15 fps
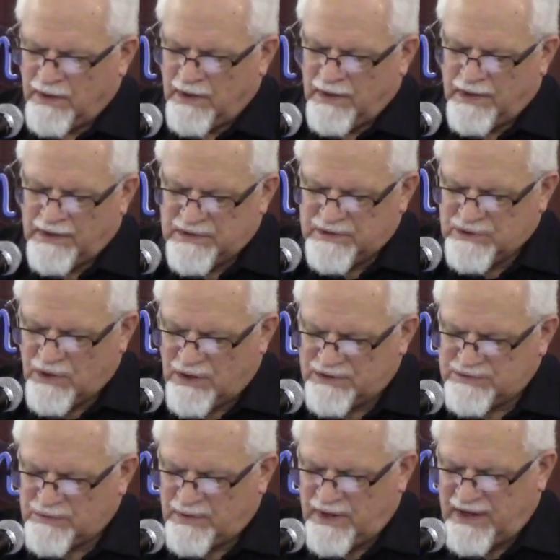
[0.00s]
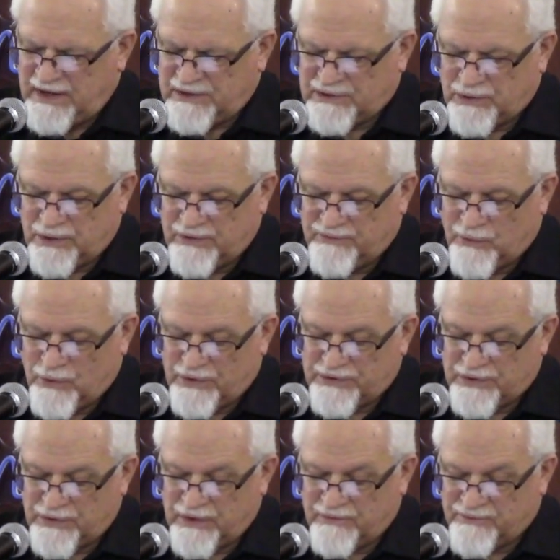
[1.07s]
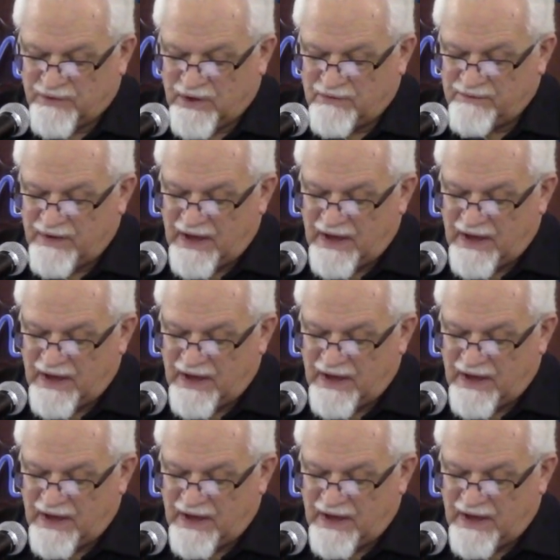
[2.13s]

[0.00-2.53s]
in Joshua 8 34 35.